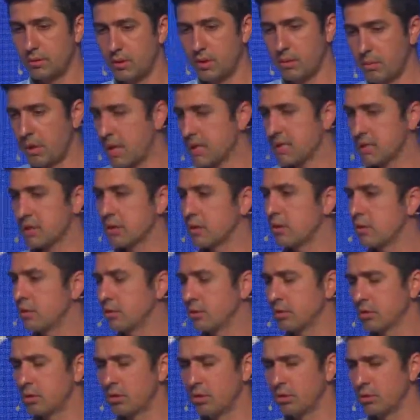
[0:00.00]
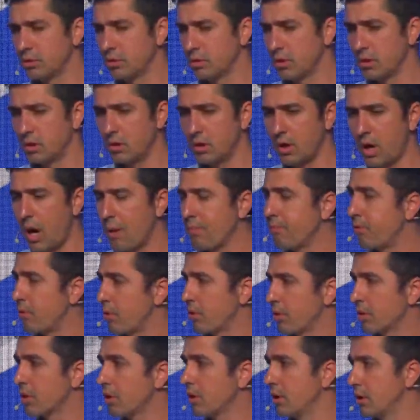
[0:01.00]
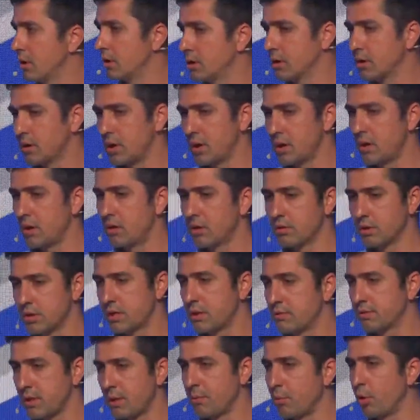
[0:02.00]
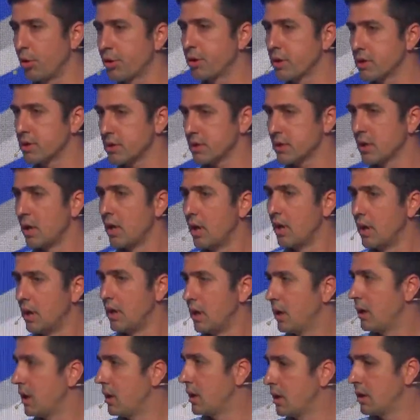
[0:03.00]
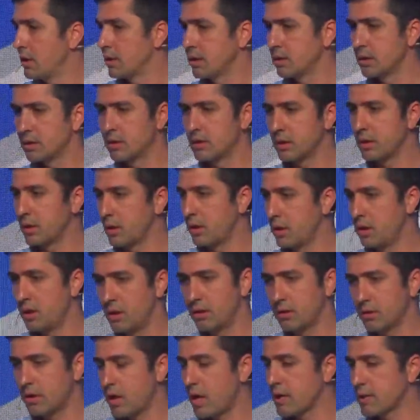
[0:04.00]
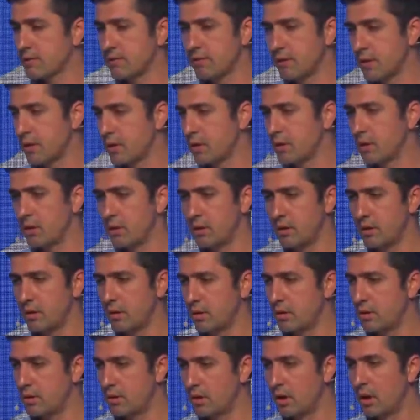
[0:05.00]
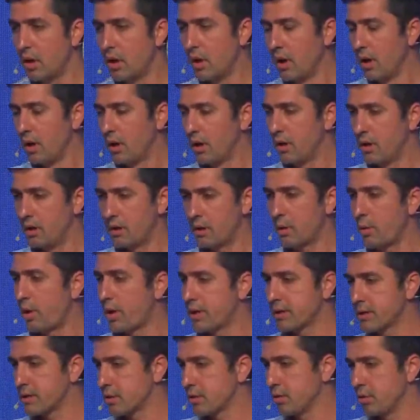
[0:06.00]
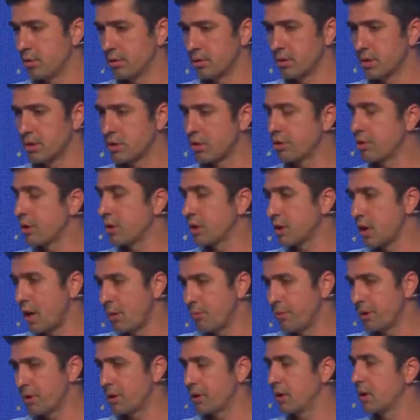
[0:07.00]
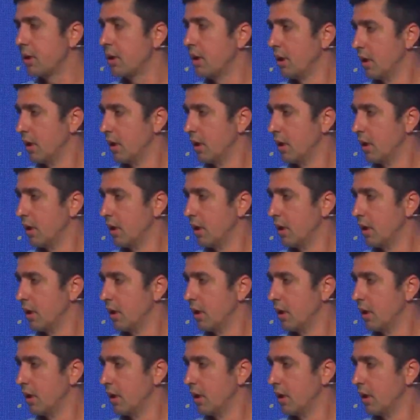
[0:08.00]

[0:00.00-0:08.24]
Amazon, on Upwork, and they receive some orders and transfer rewards on Estonian company.